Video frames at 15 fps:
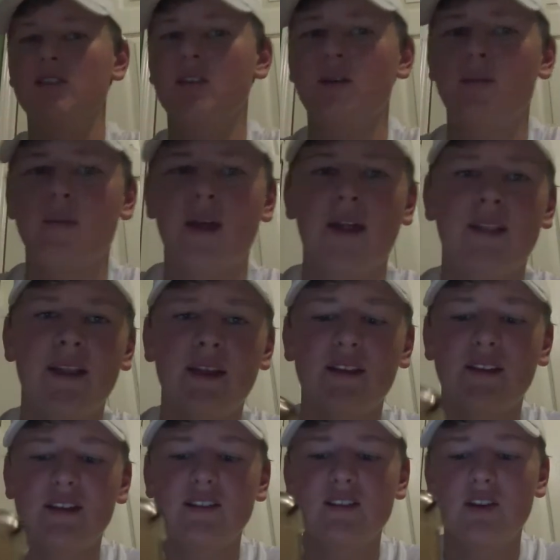them at Lake
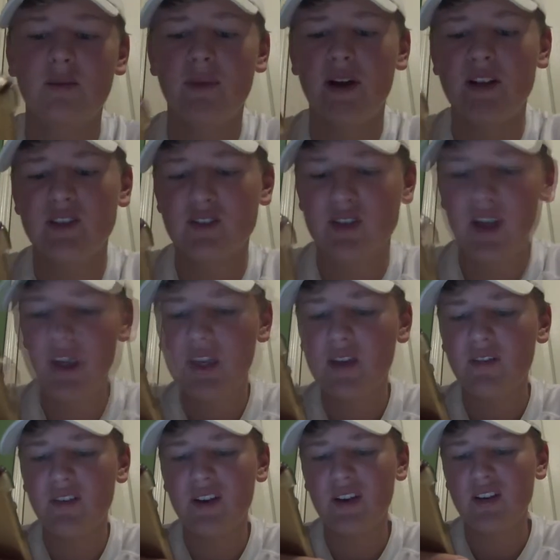Texoma. I just haven't
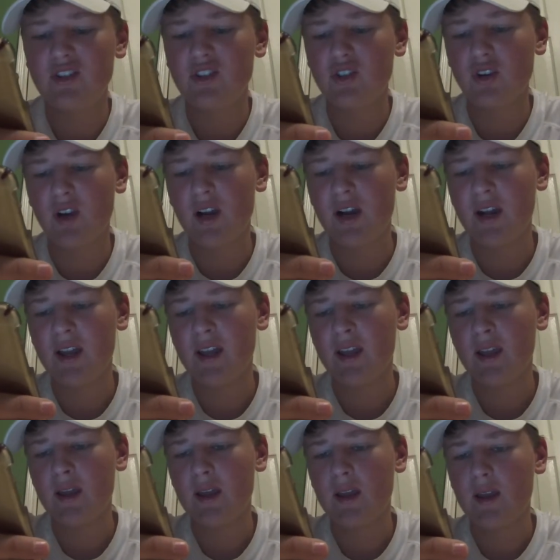given it a try.
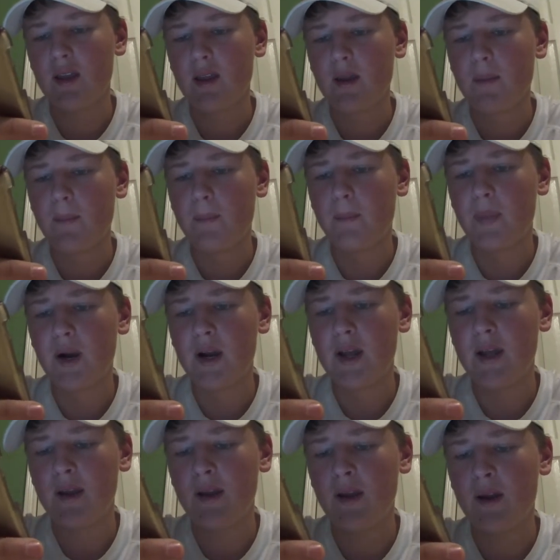
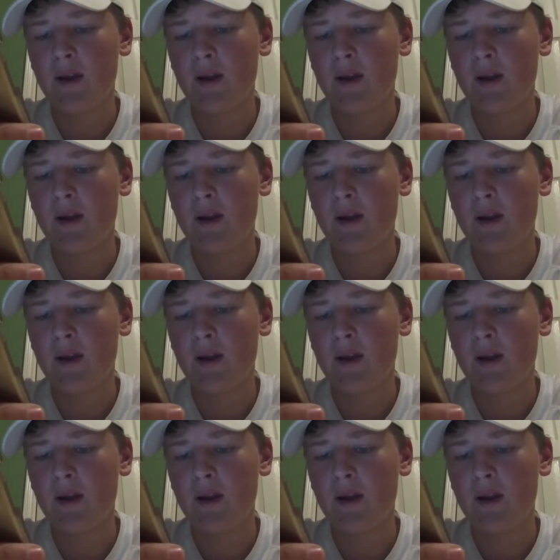But